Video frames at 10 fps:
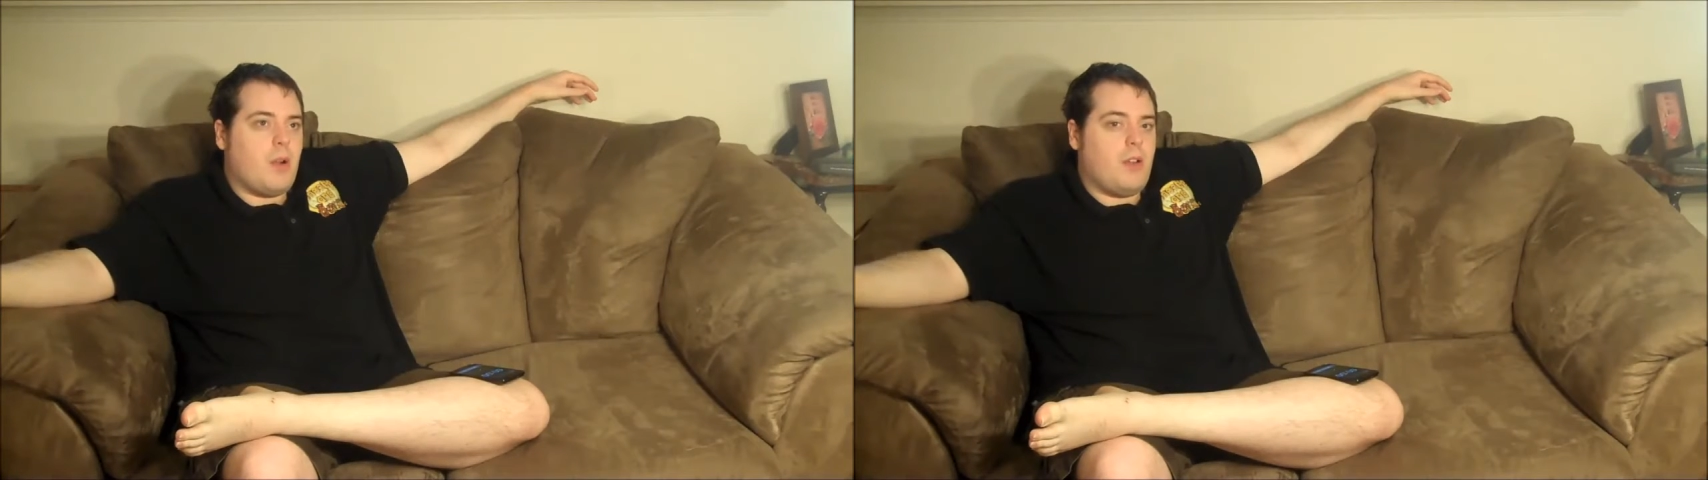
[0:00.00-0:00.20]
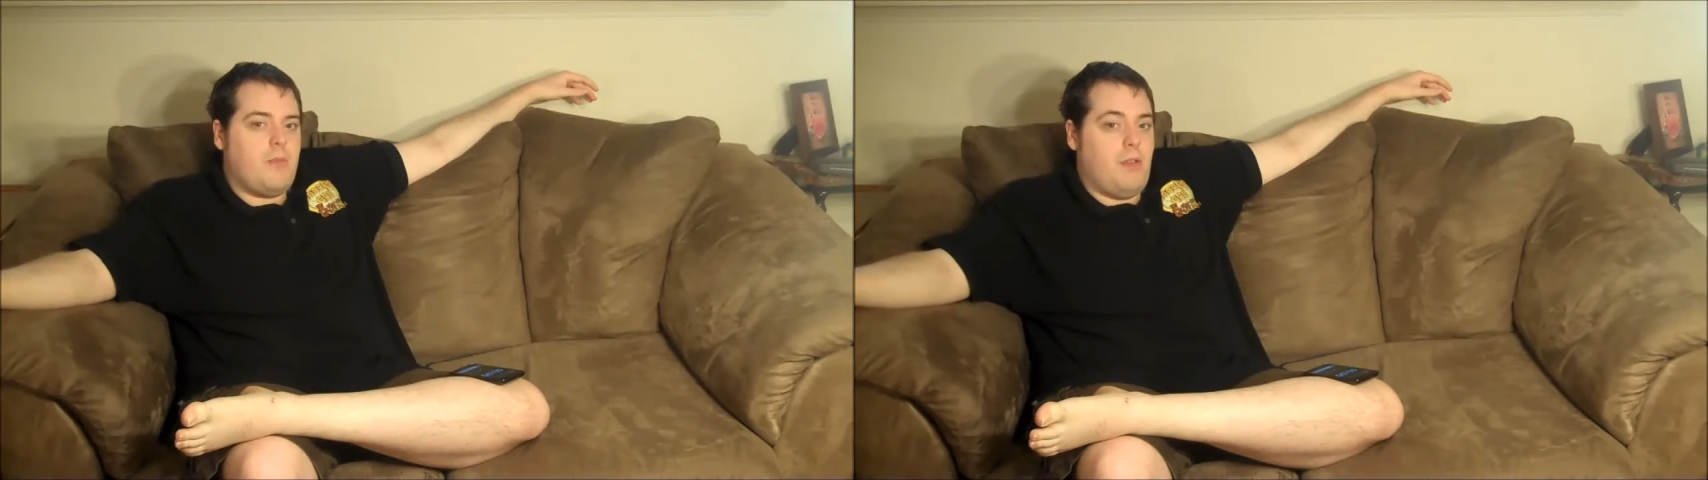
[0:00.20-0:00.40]

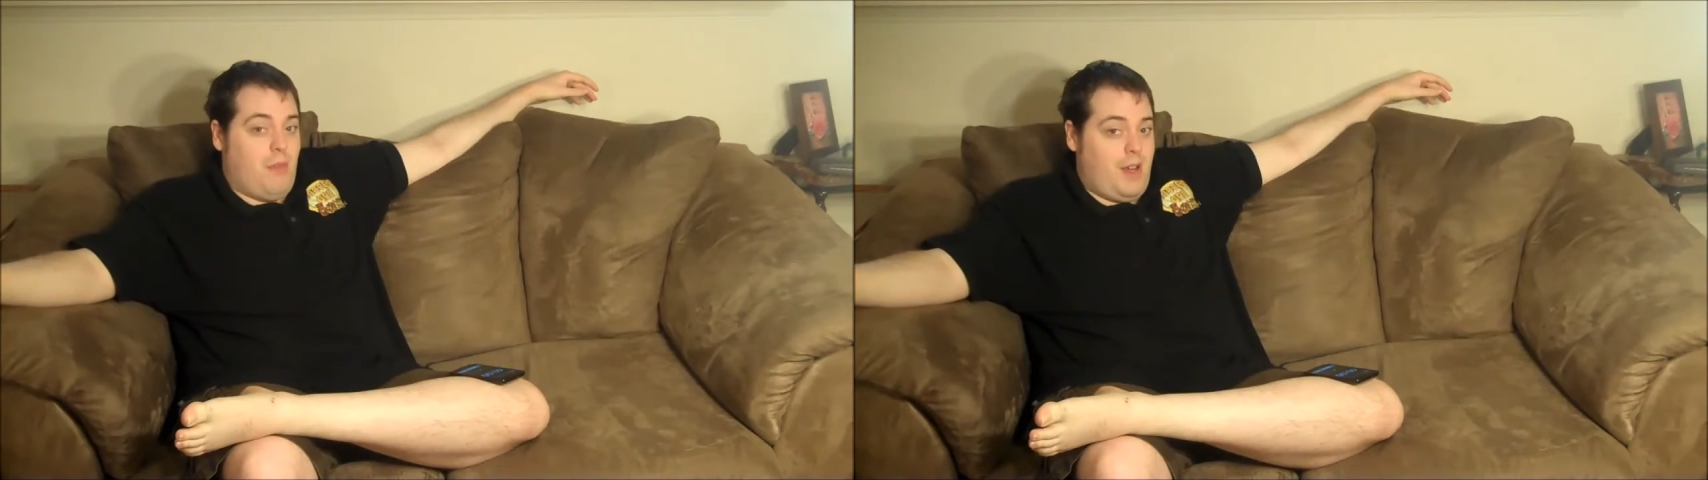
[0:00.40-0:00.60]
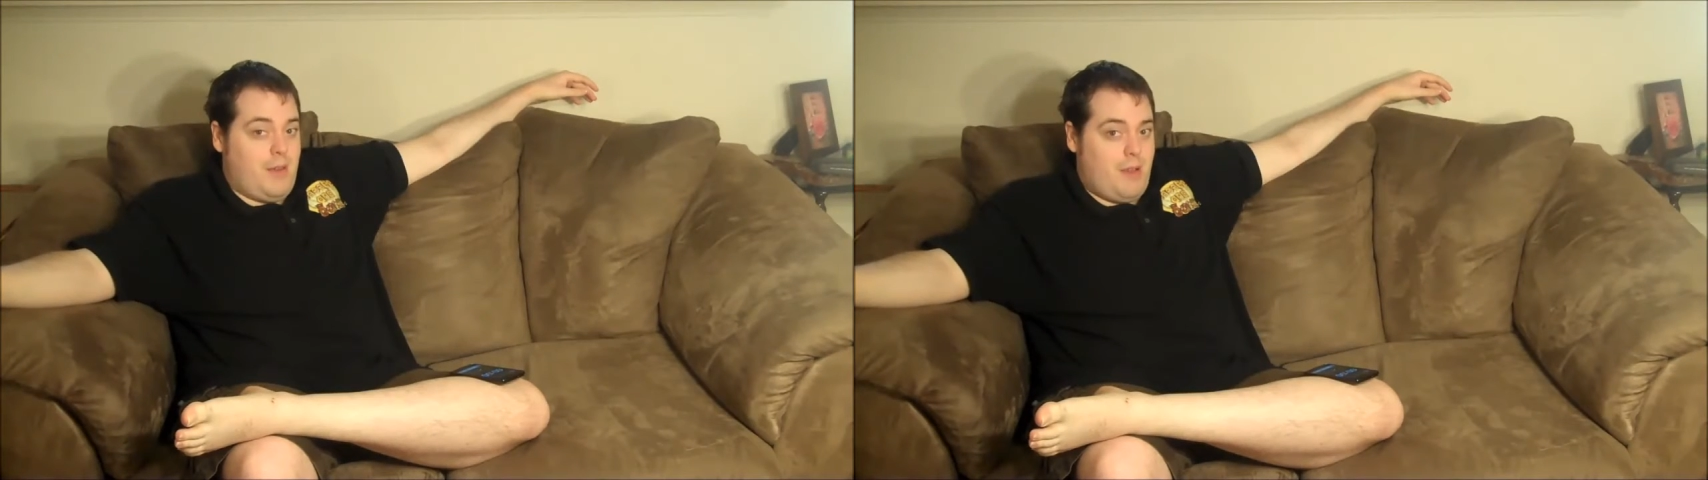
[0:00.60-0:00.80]
are going to be
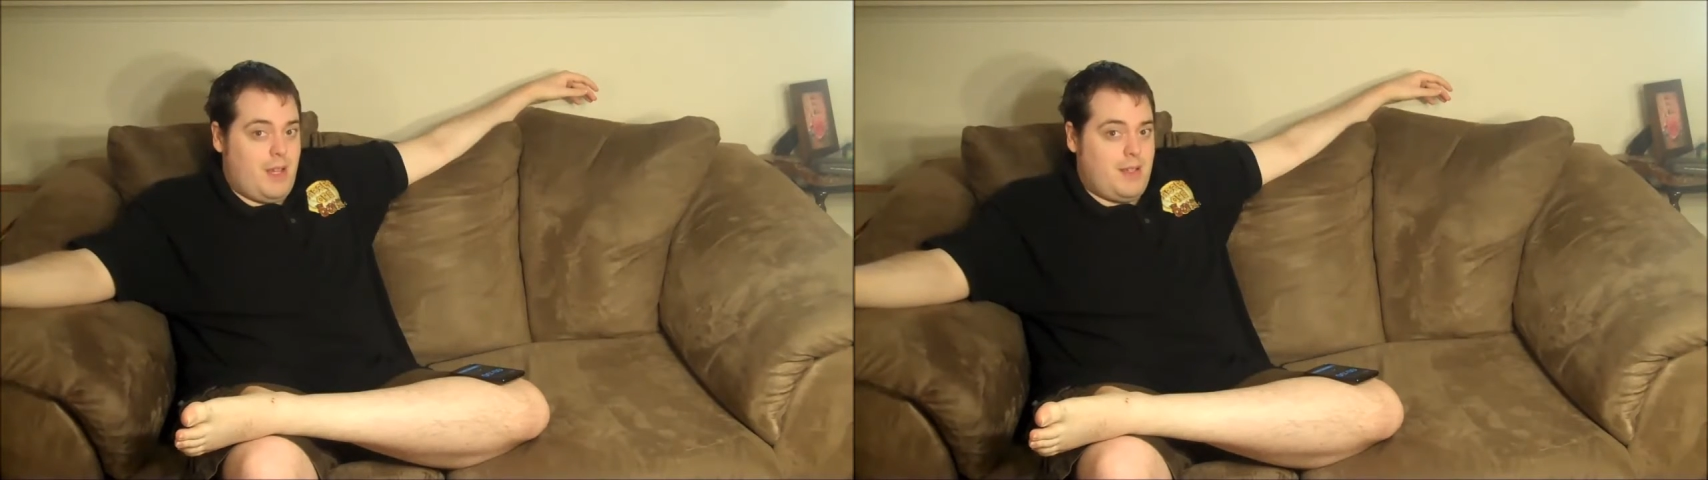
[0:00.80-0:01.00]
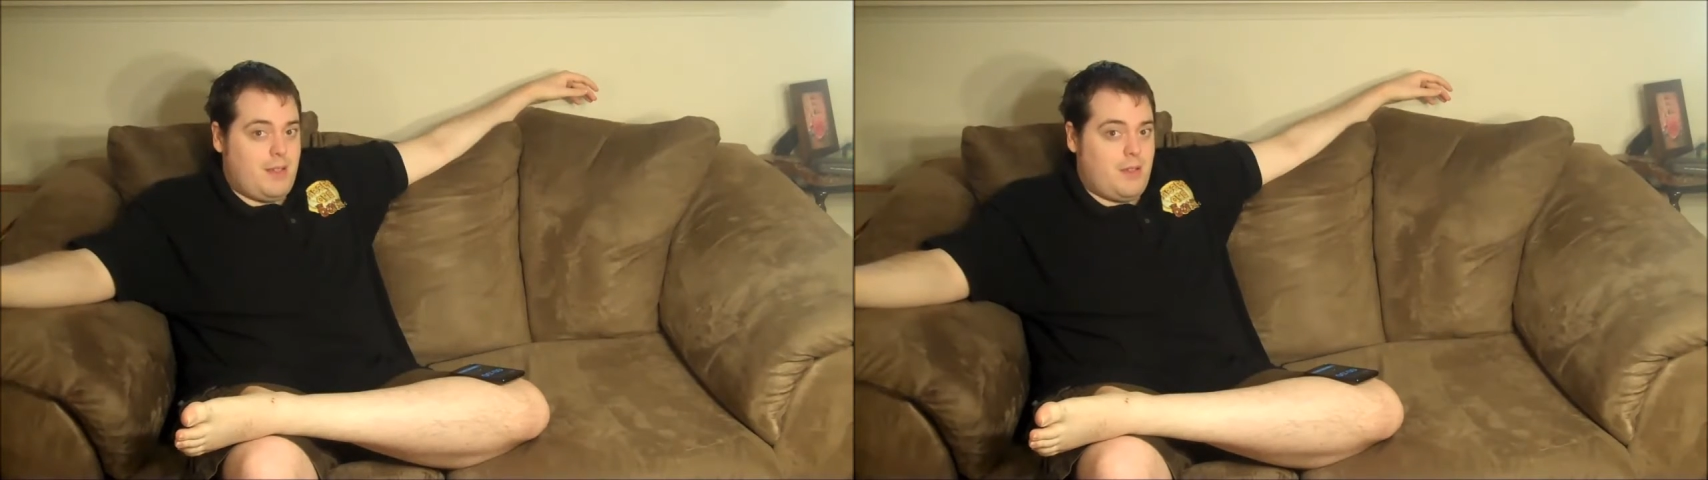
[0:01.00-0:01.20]

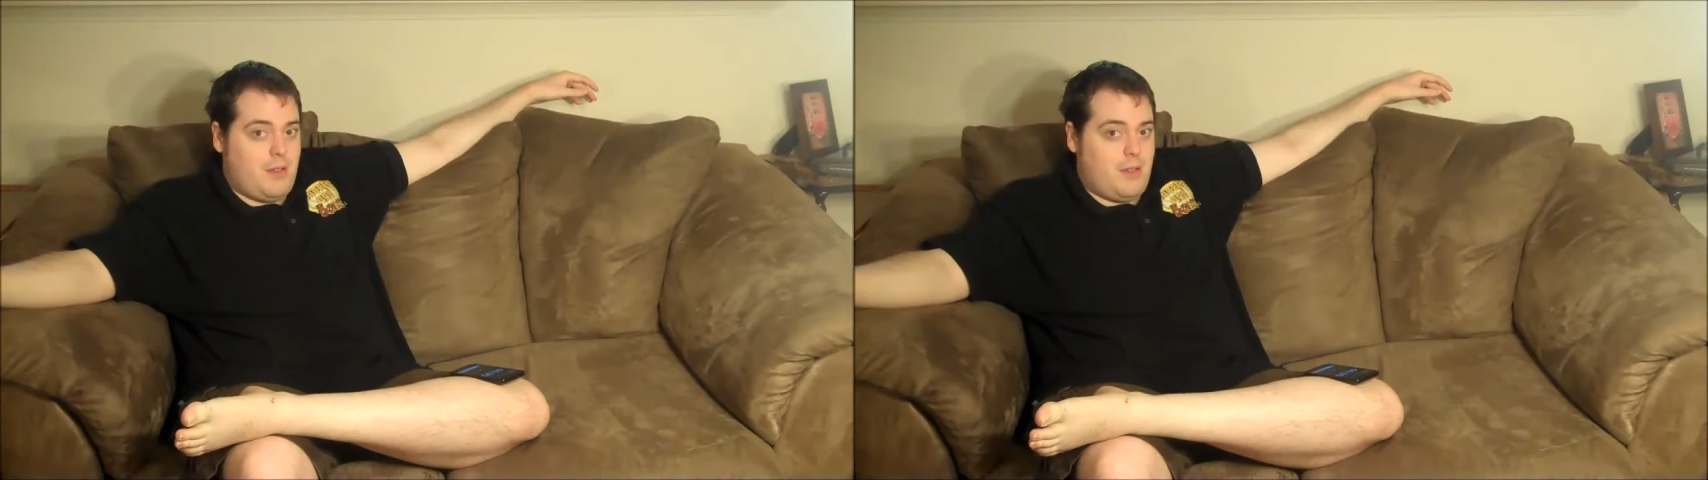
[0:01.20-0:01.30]
randomized